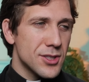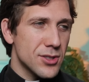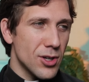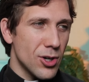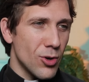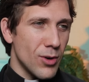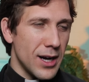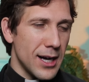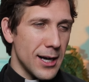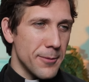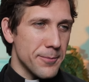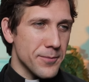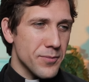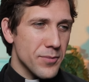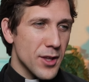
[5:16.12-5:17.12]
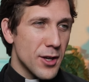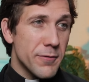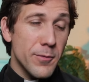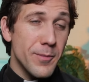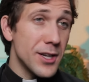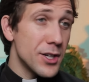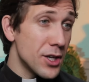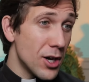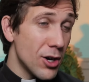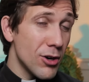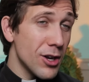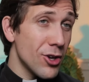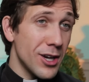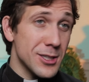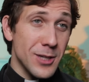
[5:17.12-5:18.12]
So for me to
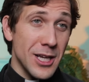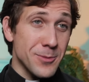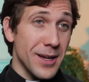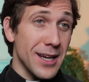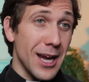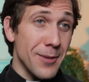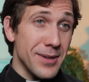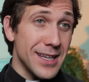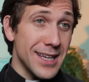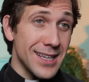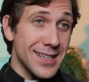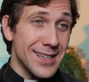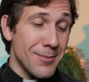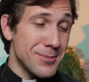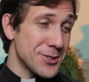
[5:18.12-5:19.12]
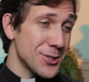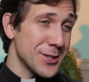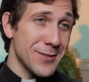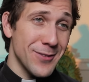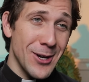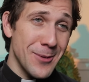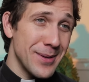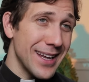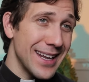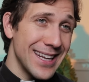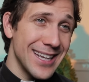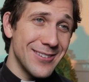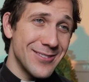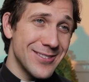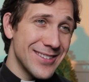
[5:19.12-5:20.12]
know, you know, as I begin, I'm still at the very
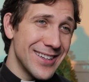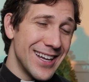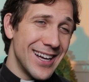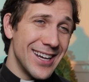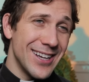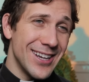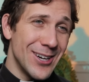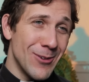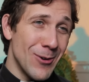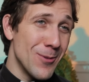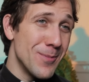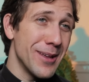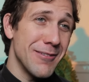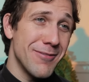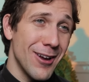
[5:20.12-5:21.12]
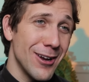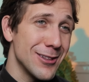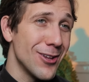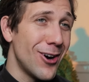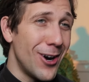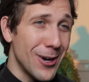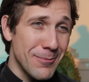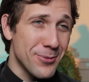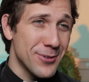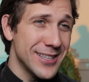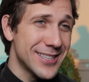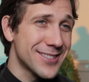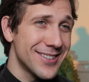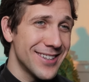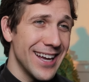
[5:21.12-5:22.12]
beginning of, you know, what will be a very long
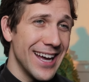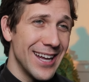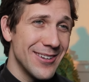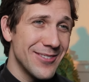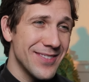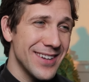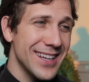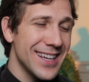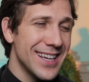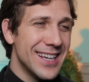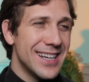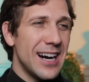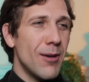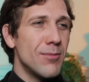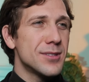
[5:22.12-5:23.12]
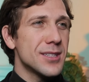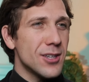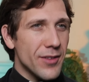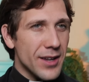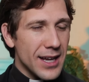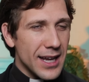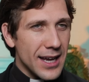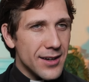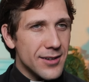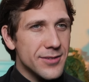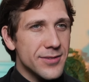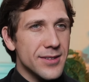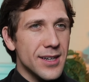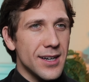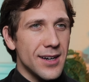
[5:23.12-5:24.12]
priesthood ahead of me, to know that I
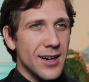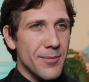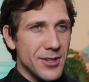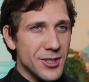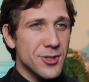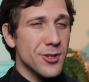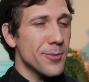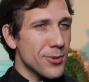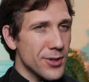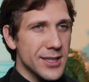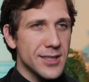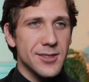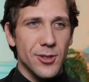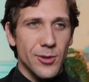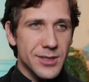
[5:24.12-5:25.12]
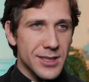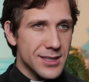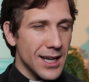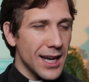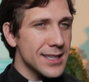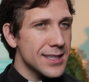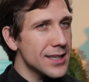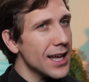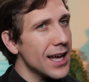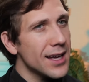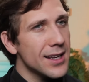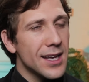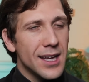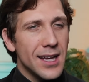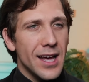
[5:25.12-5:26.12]
have a minister to priest who is assigned to
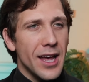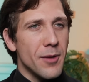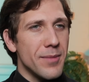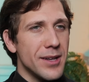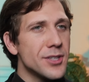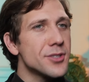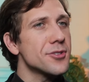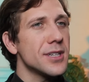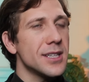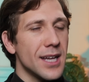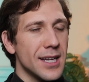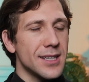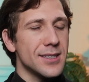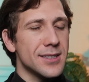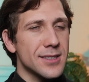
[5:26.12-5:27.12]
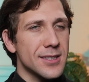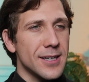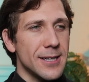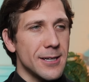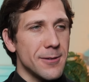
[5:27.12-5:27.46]
that and a ministry that is